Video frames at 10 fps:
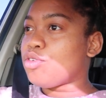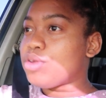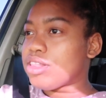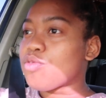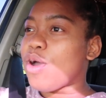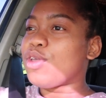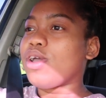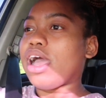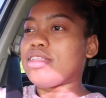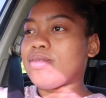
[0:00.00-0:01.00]
the reason why
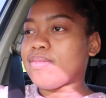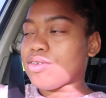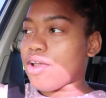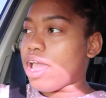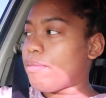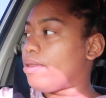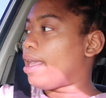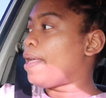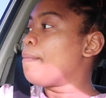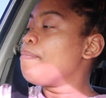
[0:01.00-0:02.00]
you guys subscribed,
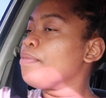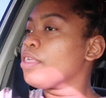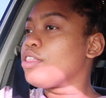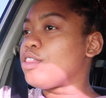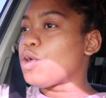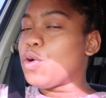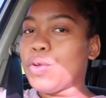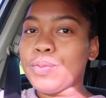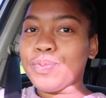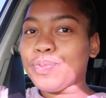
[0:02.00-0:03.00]
yeah? So,